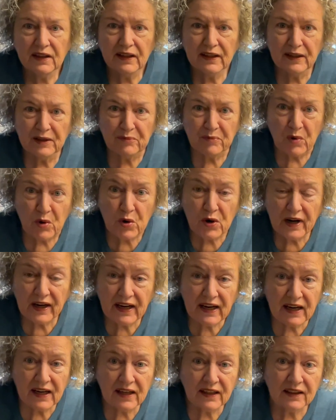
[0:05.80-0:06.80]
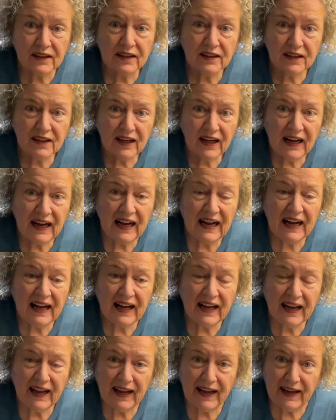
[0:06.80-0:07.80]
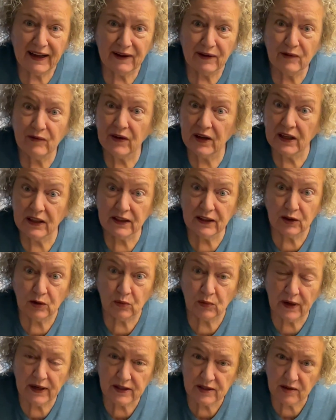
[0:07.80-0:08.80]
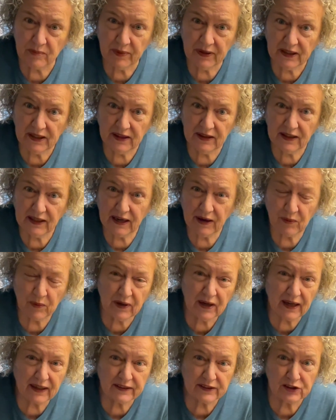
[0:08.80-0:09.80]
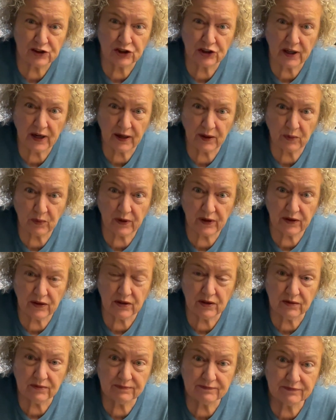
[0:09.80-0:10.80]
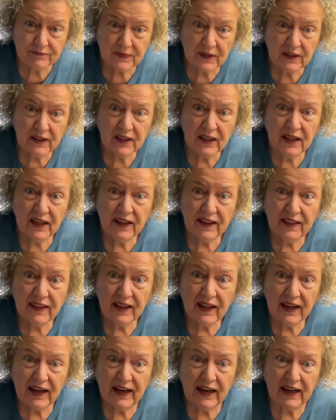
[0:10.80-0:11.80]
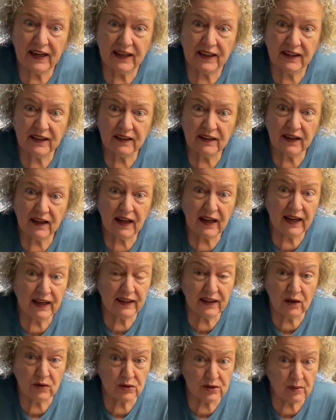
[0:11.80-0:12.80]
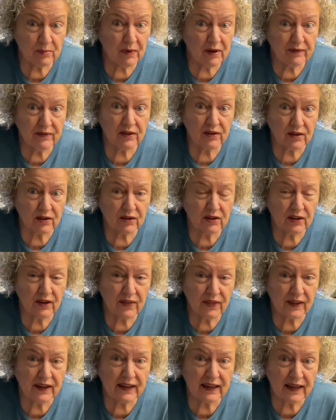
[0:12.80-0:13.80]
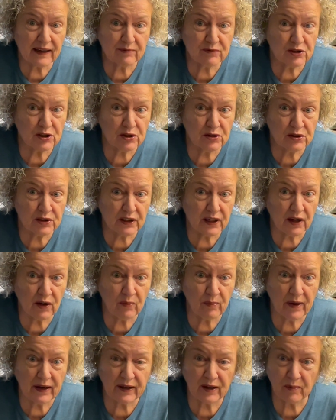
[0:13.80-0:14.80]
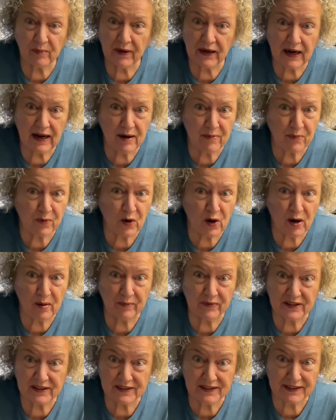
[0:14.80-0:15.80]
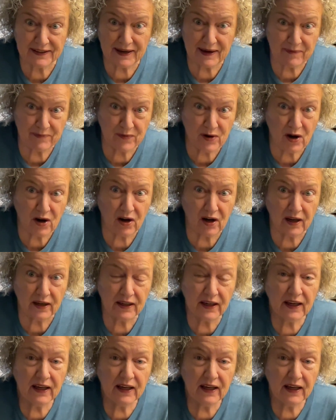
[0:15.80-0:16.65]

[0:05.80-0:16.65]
Good morning. I have a little recipe that I would like to share with you. And I know some of you are going to think I'm Susie Homemaker, but I promise that I'm not.